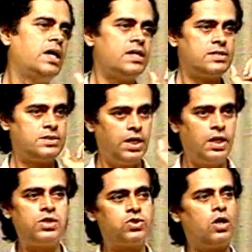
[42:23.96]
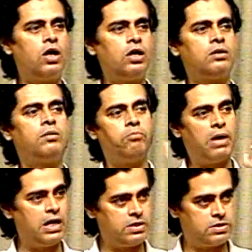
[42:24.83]
a single short
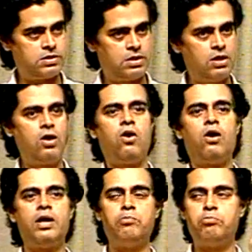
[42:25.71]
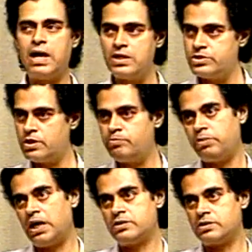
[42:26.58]
pulse or a bunch of
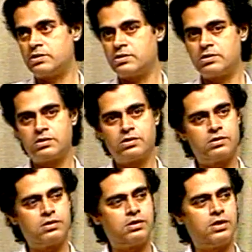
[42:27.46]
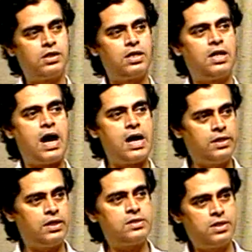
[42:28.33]
pulses,
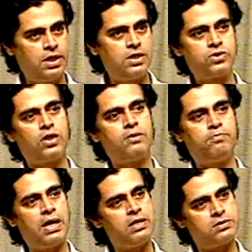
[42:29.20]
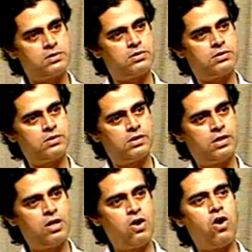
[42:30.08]
either a single short pulse
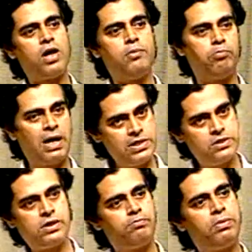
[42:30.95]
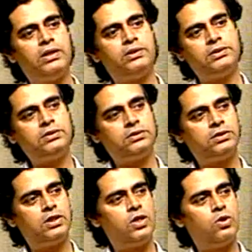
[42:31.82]
or a bunch of pulses
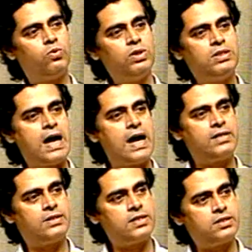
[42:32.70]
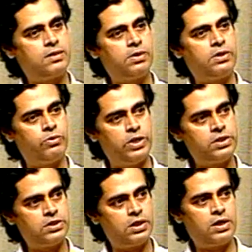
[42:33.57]
with adjustable
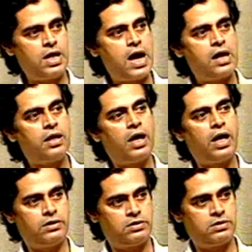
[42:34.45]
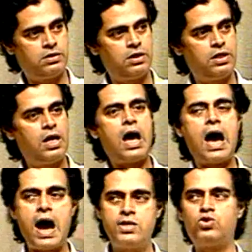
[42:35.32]
duration and height.
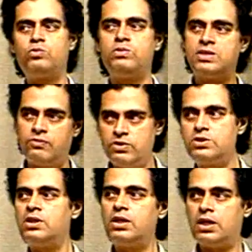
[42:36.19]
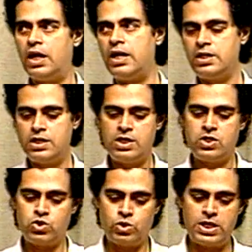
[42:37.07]
Height should be sufficiently high
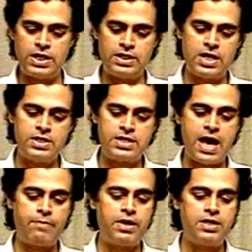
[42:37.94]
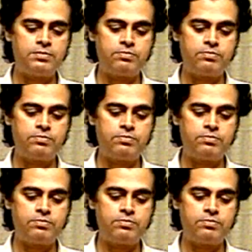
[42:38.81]
so that there is avalanche